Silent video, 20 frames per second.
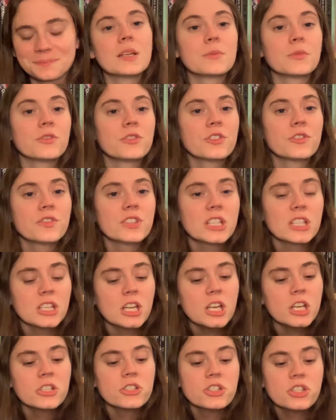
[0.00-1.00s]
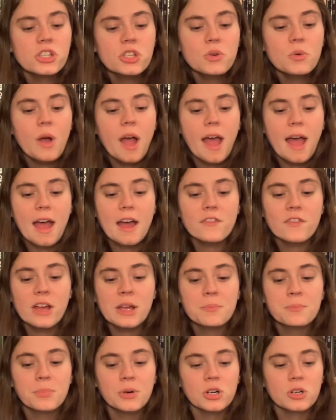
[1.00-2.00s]
Number fifteen, do you have
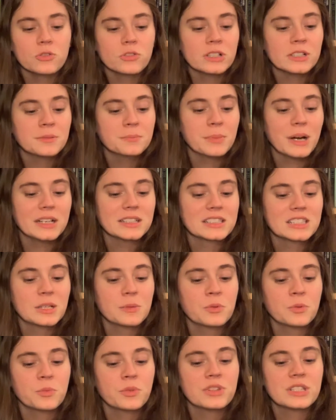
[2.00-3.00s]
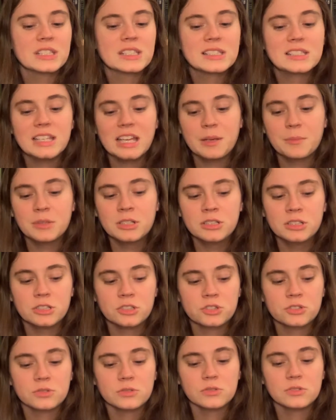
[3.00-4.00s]
a book written by someone with the same
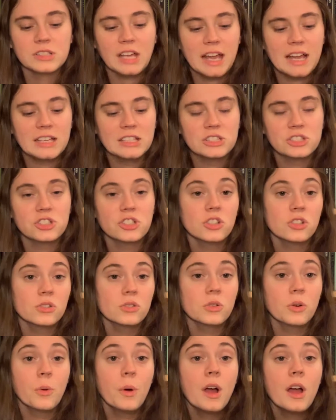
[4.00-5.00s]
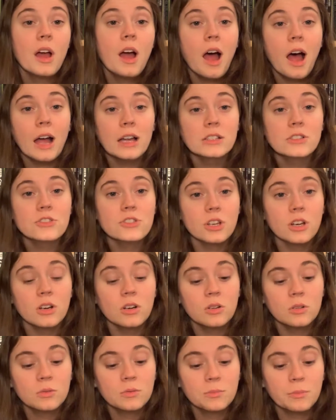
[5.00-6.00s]
initials as you? I
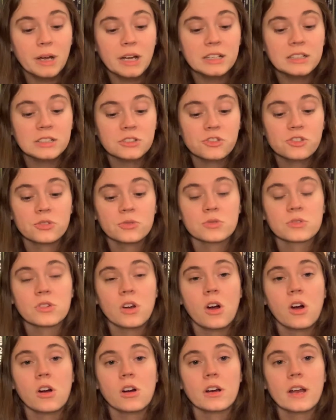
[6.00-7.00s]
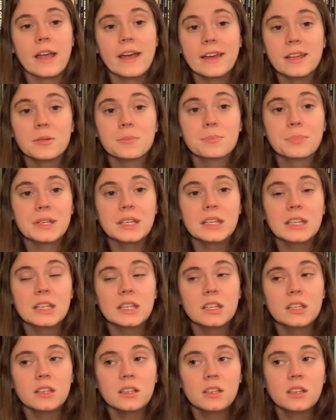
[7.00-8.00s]
don't. My initials are N
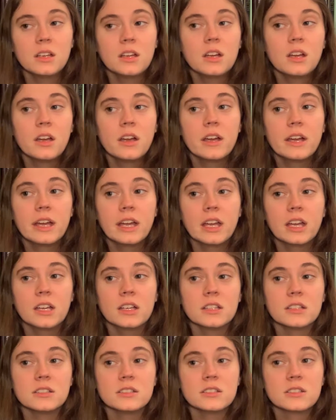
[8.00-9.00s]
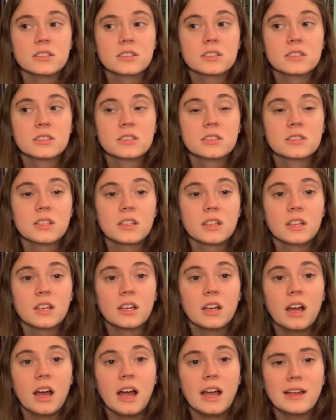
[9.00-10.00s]
P, and
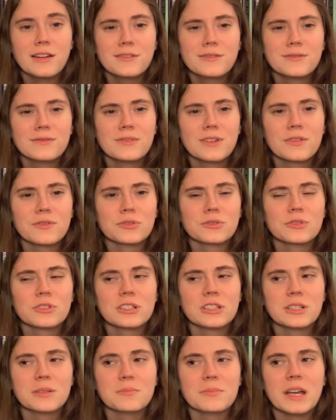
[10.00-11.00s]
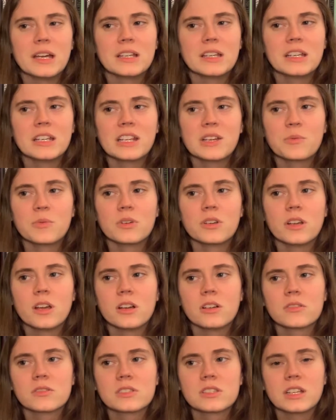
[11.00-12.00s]
I've never really met anyone
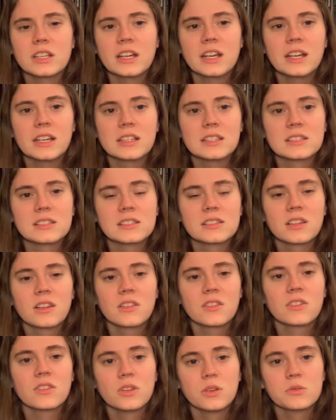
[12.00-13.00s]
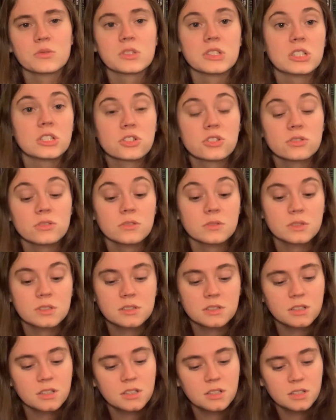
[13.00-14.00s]
else that has those initials.